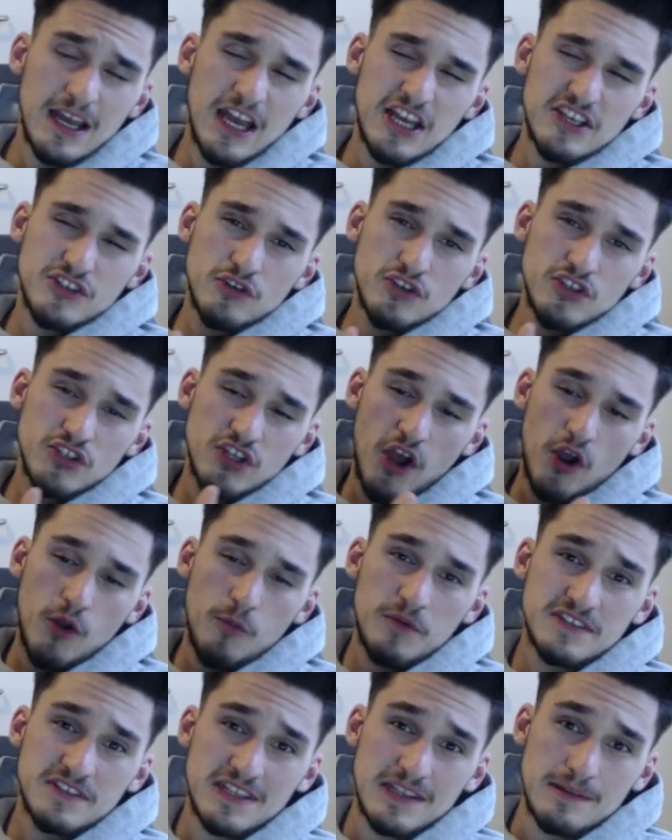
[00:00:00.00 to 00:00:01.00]
As soon as it
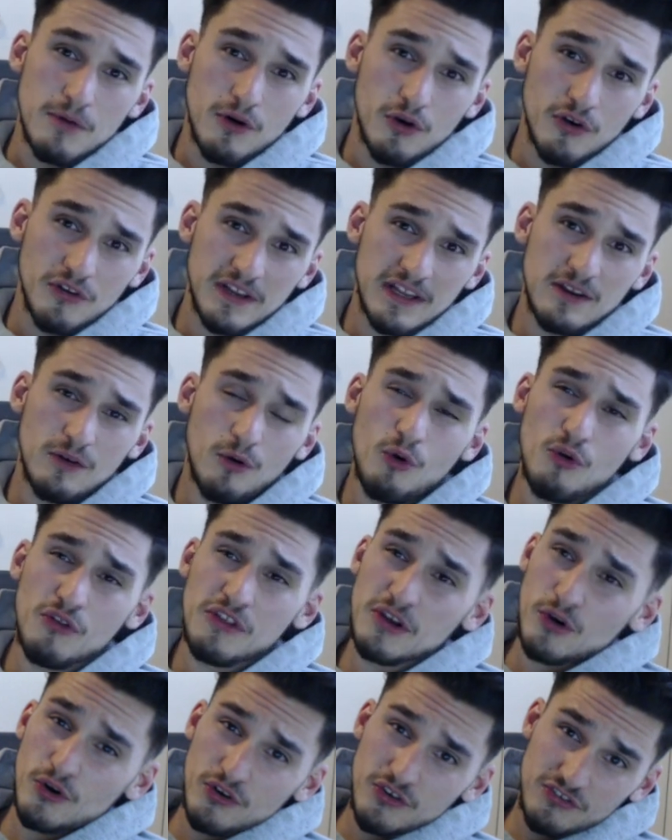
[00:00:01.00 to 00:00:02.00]
opens in the morning, all
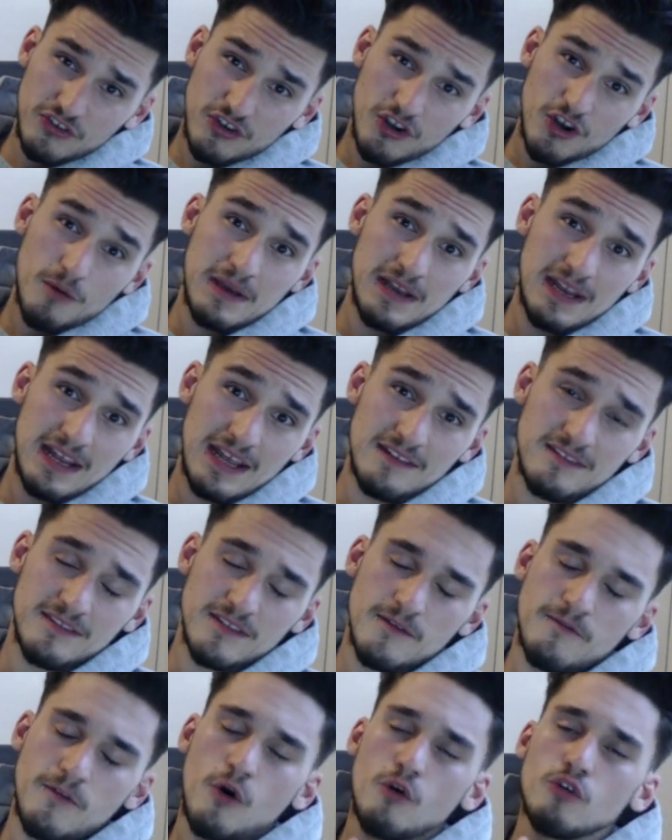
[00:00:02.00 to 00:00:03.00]
the orders are coming in.
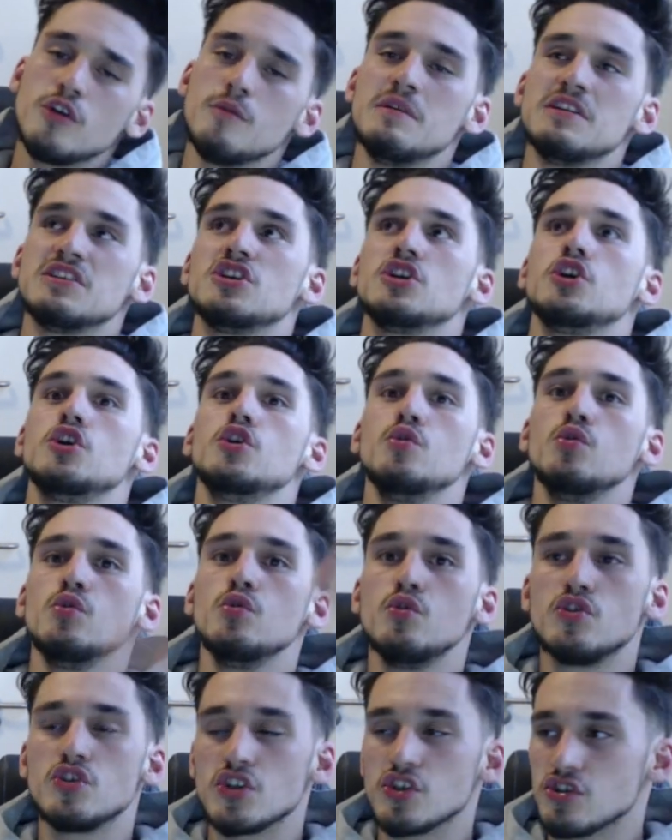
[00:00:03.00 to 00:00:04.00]
The volume is
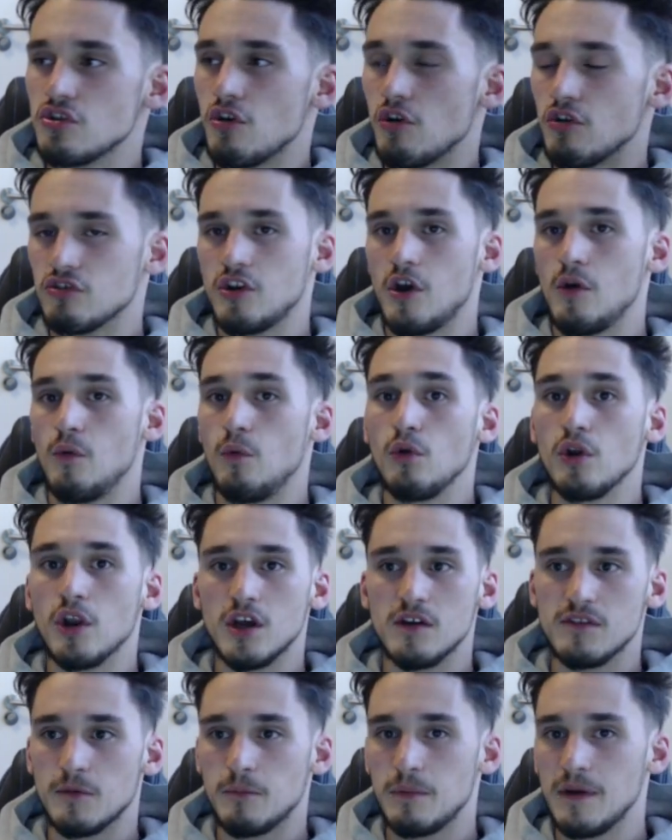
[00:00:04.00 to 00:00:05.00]
huge. Stocks go all
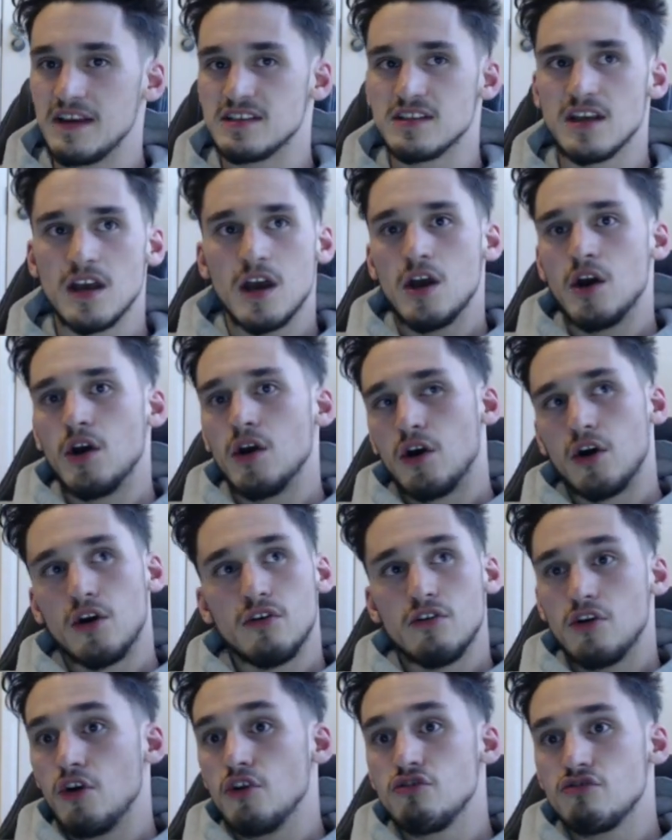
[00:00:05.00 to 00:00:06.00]
over the place,
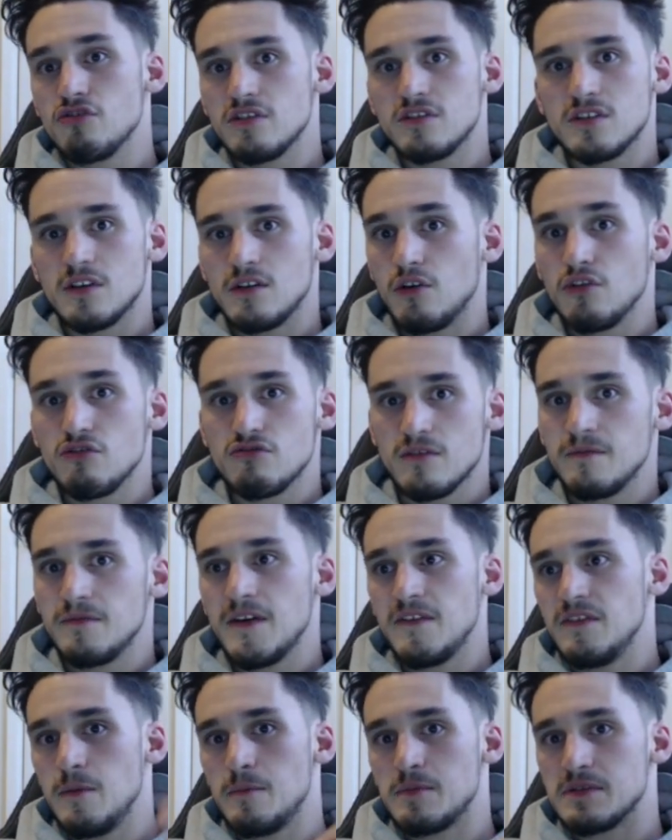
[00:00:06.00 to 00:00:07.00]
100 to
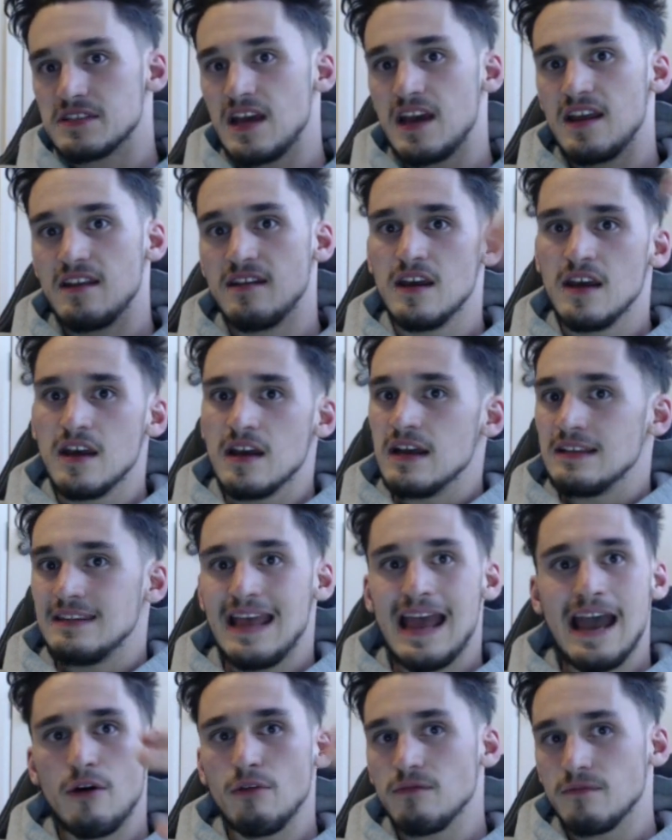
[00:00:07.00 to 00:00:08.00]
150%,
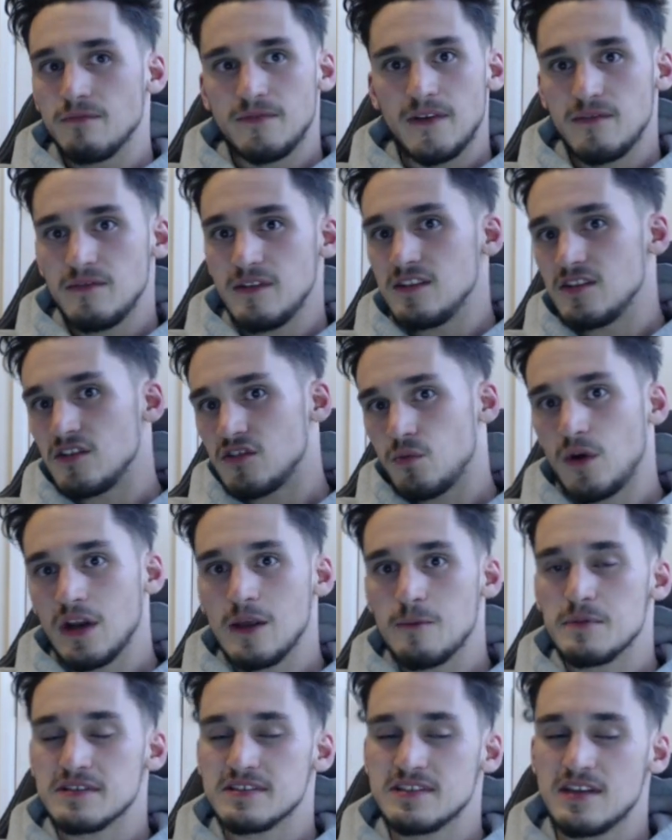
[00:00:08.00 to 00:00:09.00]
down 50 to
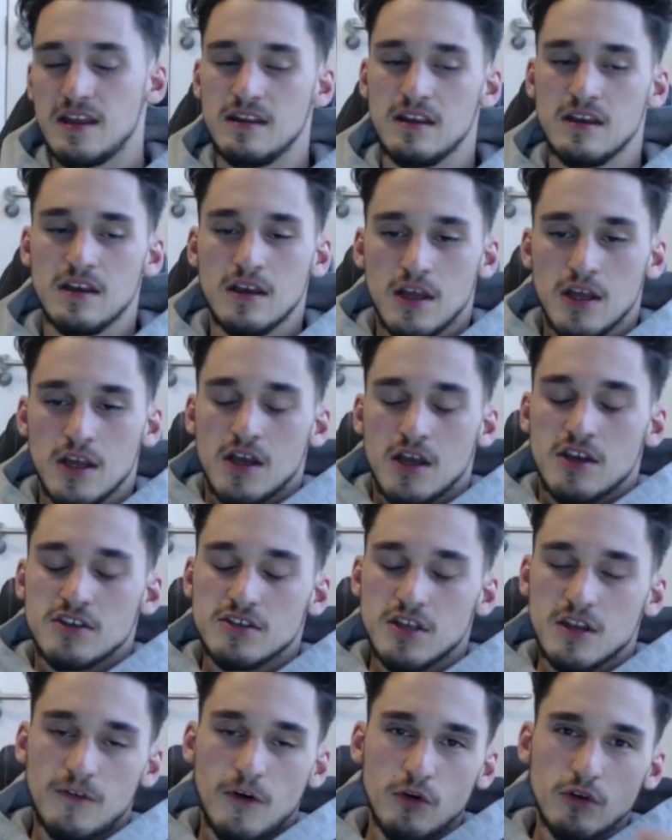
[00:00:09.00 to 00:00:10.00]
20%.
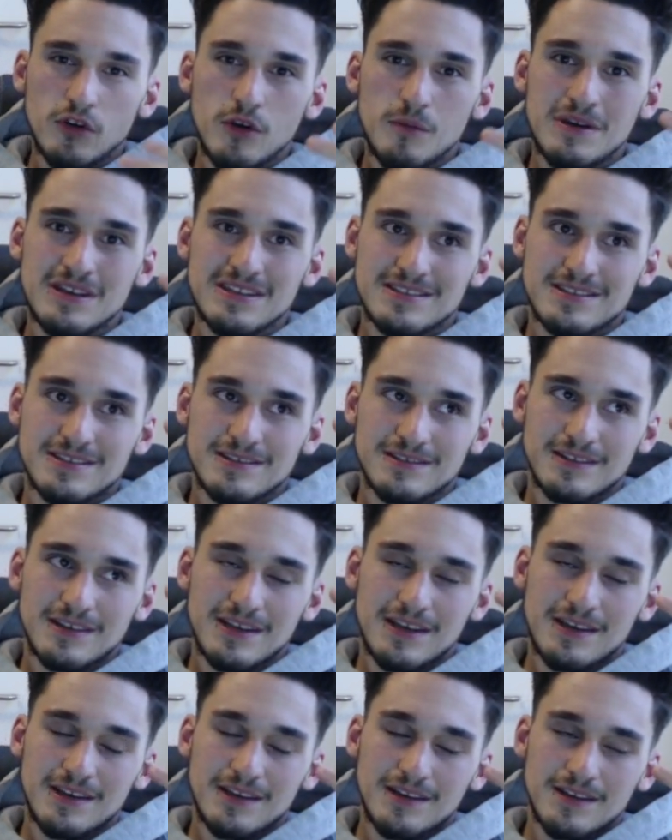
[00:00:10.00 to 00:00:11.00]
So the
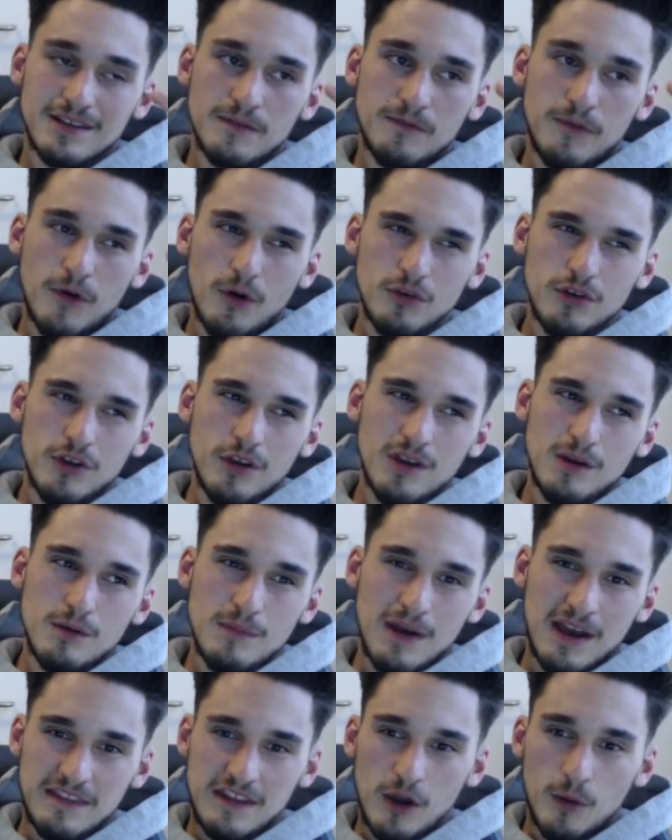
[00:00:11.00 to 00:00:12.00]

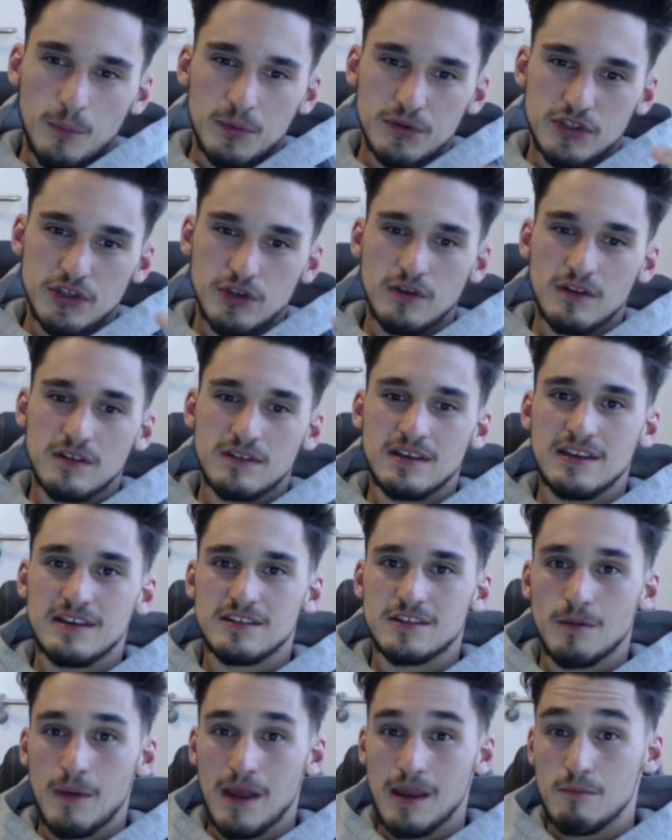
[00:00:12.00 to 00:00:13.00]
volume and the
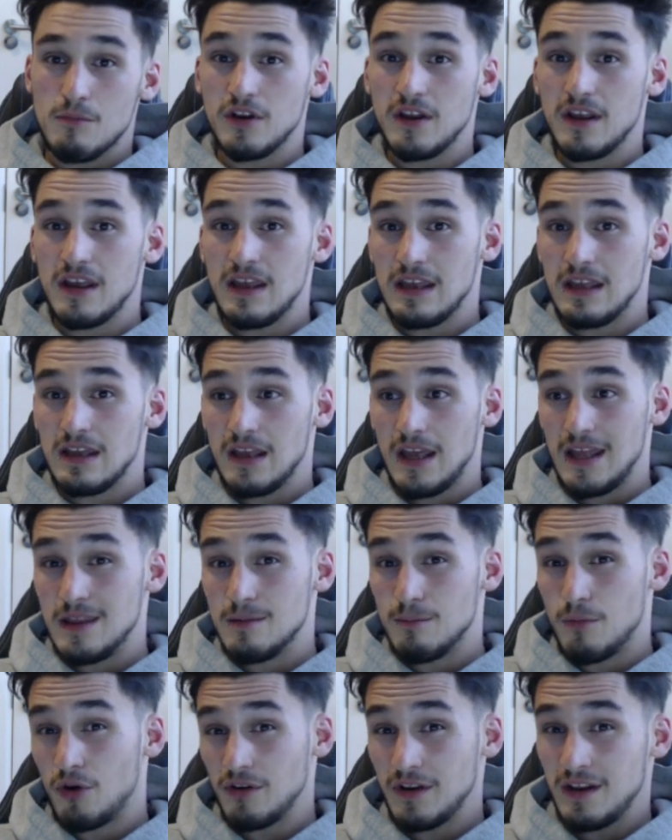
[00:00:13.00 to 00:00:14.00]
opportunities to make money in
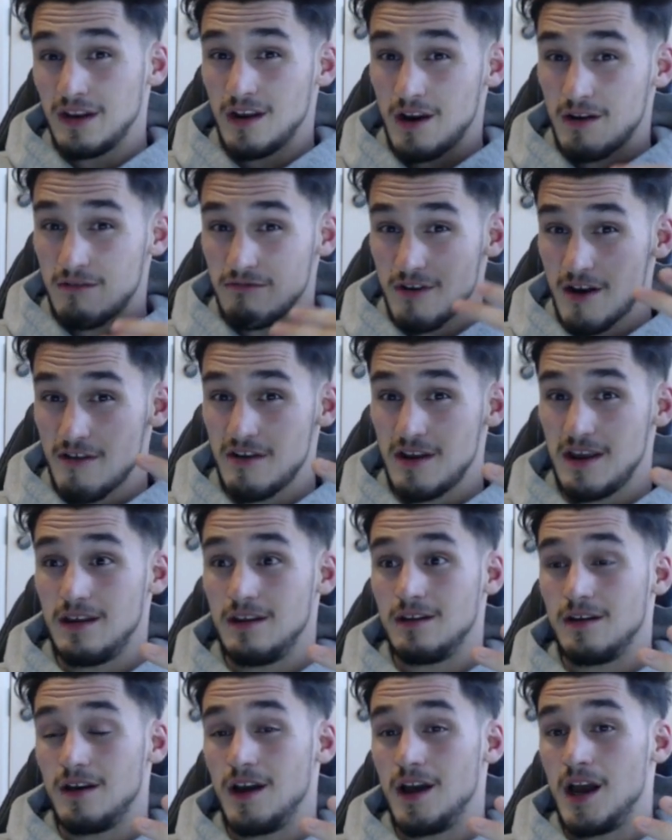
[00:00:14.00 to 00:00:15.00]
the morning are
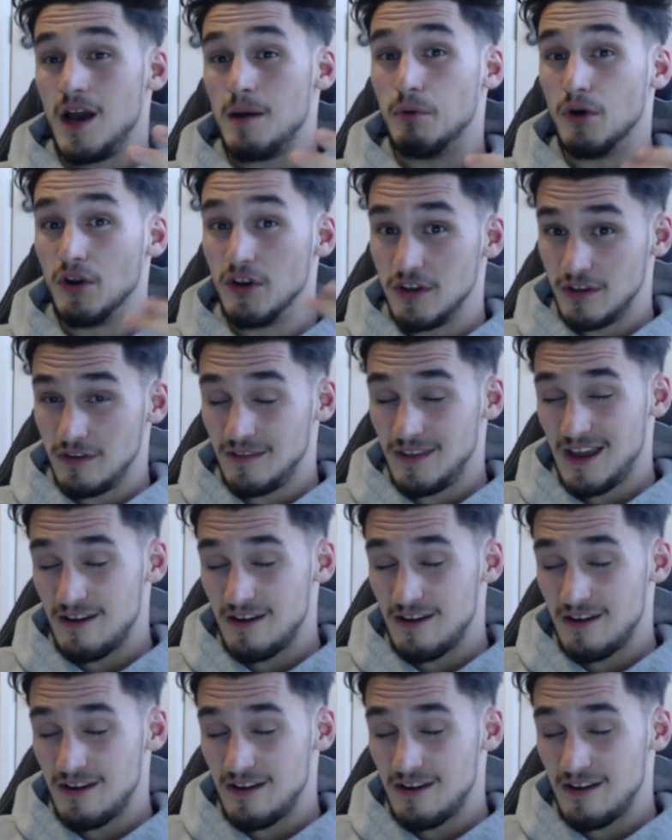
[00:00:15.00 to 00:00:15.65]
very abundant.